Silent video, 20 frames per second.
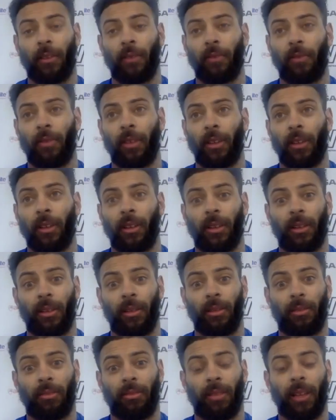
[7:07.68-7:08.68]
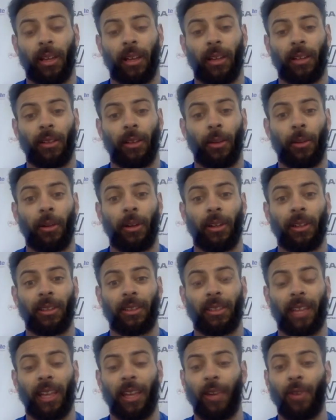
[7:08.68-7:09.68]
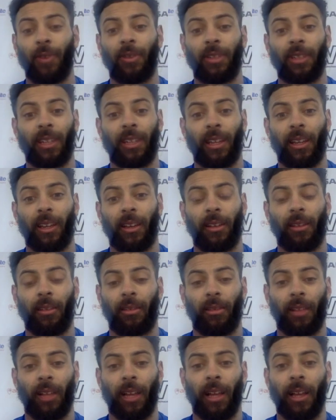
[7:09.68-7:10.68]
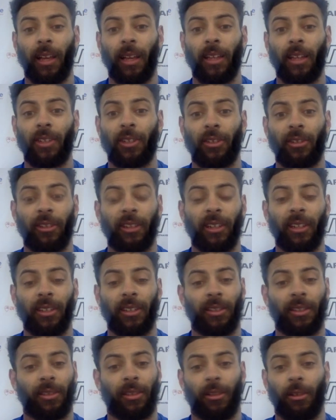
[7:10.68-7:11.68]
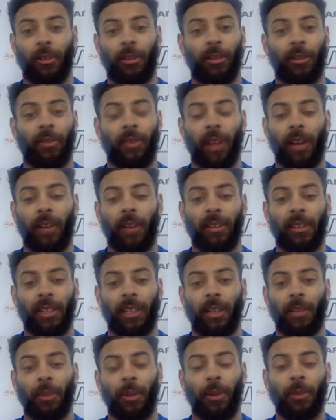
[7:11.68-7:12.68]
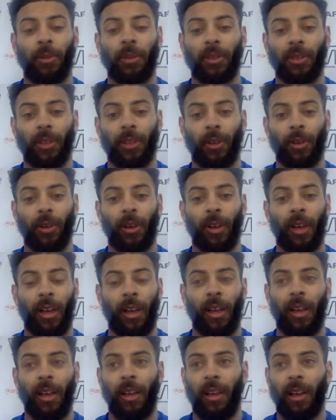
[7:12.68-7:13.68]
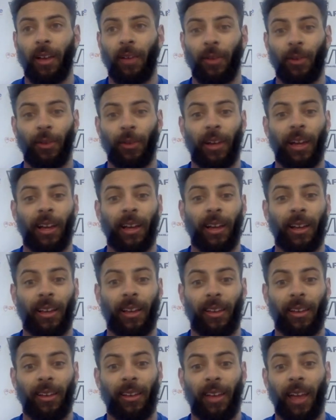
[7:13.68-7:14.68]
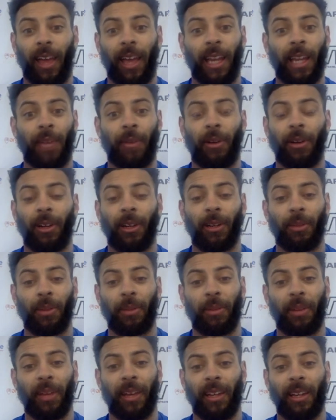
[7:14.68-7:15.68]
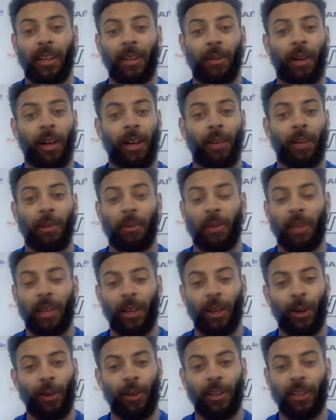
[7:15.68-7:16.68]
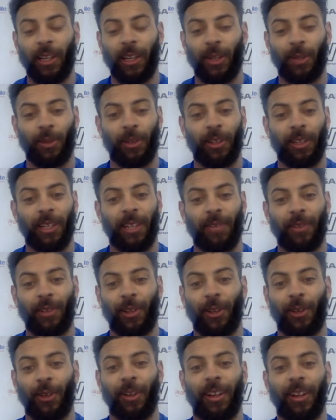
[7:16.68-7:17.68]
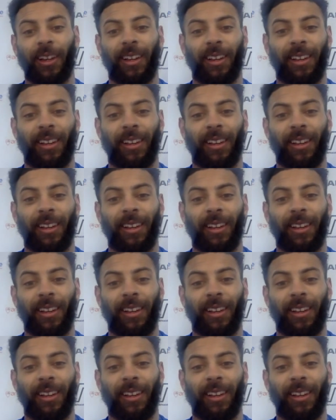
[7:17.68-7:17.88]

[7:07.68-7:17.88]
don't think, no one can say who's going to get, injuries, coronavirus at the moment. So I feel like anyone could be playing anywhere. I could be playing goalie next week. You never know,